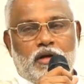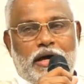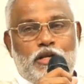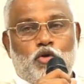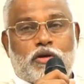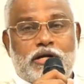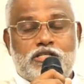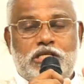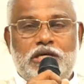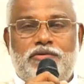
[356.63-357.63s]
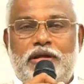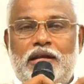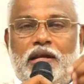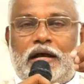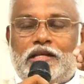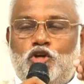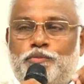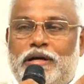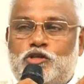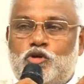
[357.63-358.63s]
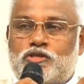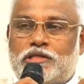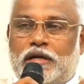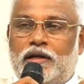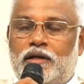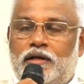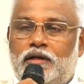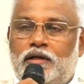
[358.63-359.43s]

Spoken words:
and you will conceive and give birth to a son,